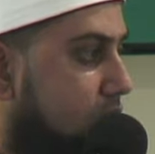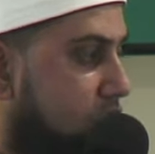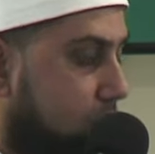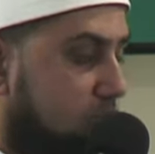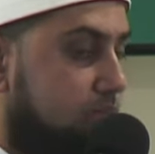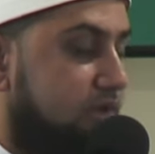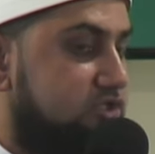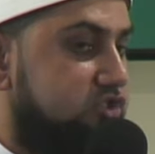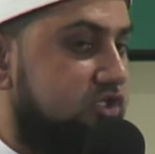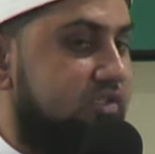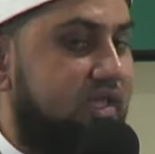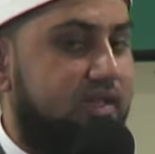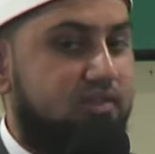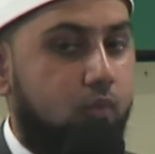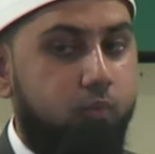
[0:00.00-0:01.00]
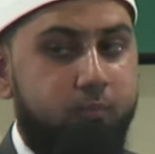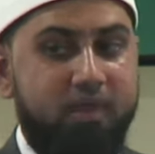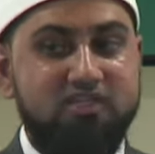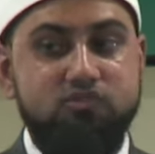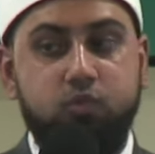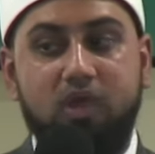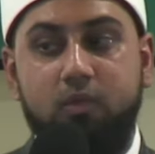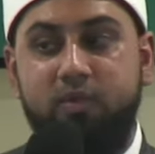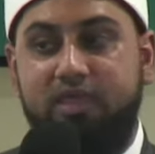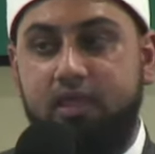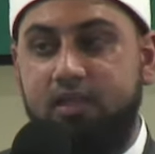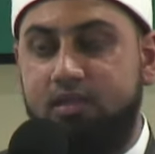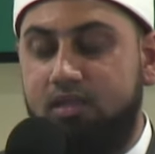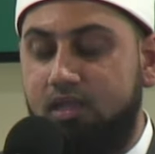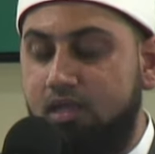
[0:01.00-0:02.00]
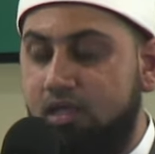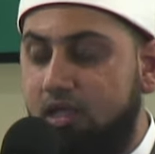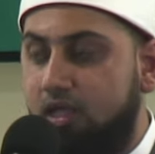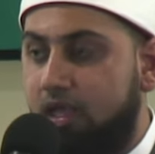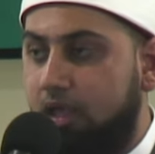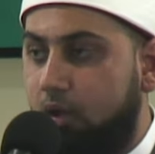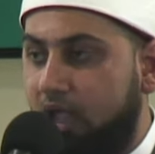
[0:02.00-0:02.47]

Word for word: so we mentioned that the best way we can